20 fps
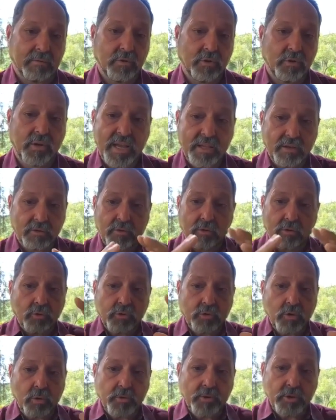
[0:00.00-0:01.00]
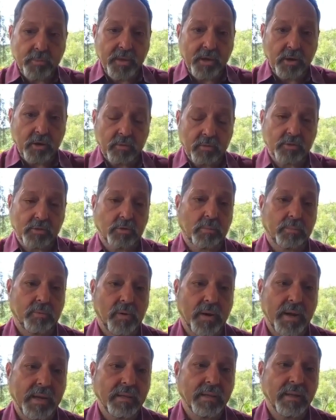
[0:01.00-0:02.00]
You cannot go so much bigger with your
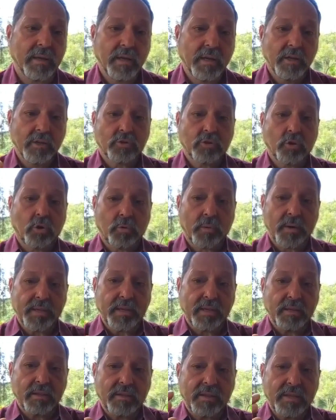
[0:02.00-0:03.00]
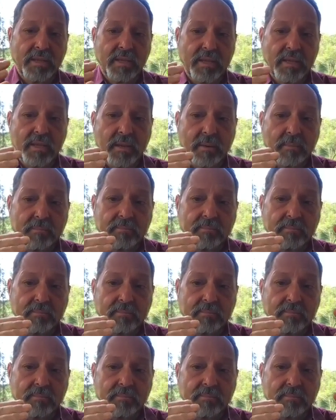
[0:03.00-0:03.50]
brain. So already the